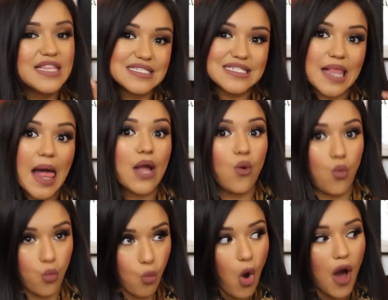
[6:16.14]
this is like
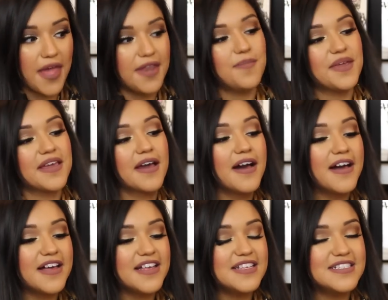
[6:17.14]
one
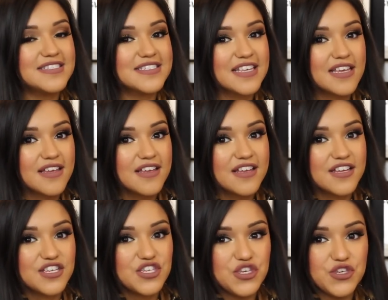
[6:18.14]
because
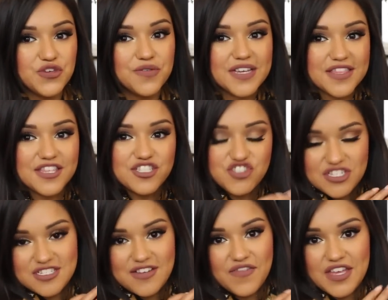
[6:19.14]
you get the
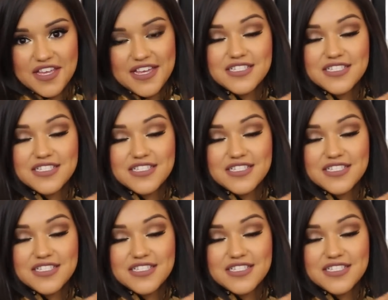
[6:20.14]
gist of it.